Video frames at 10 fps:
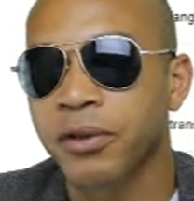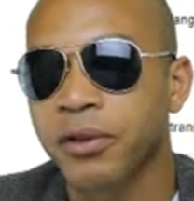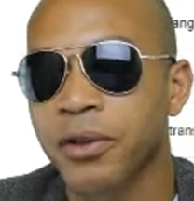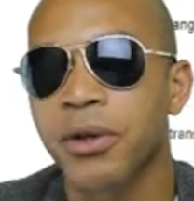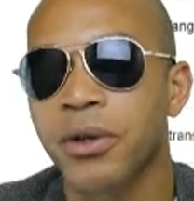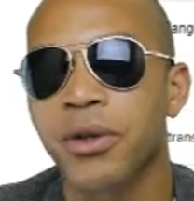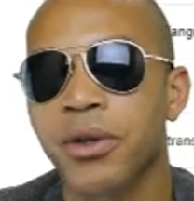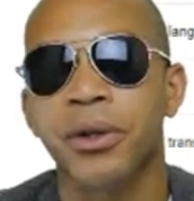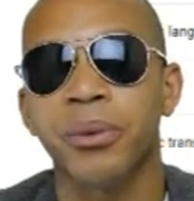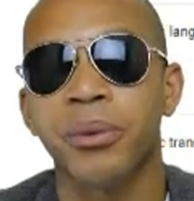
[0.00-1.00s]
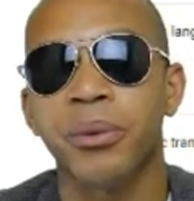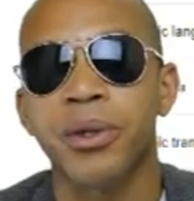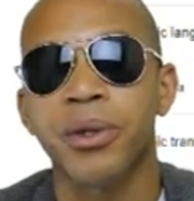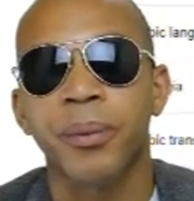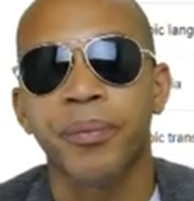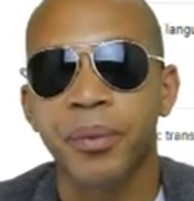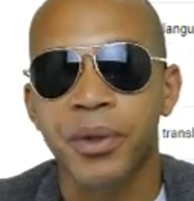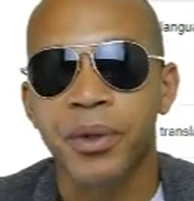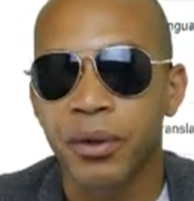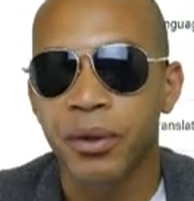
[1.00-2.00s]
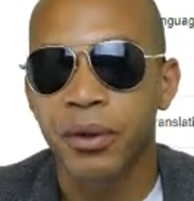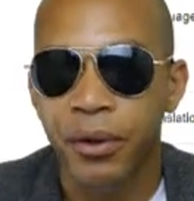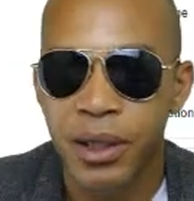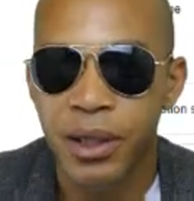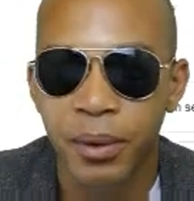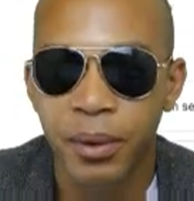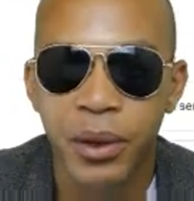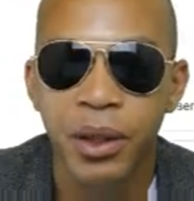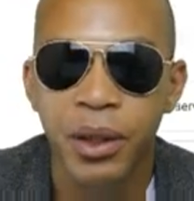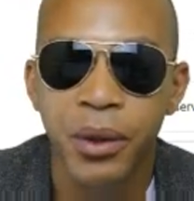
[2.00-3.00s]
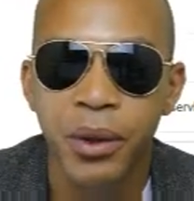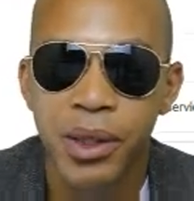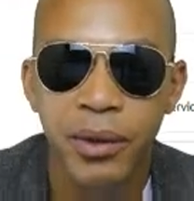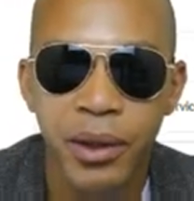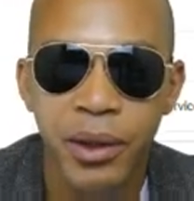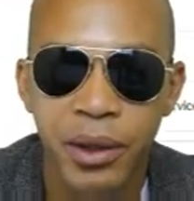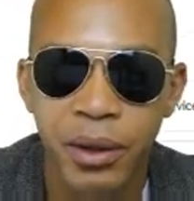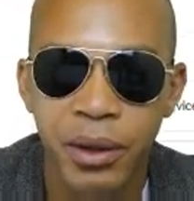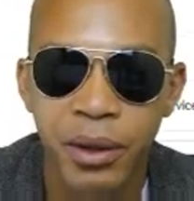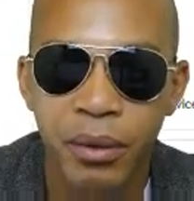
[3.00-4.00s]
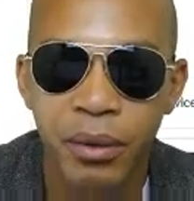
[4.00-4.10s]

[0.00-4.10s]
So for example, with our site right here with Miss Noah, we have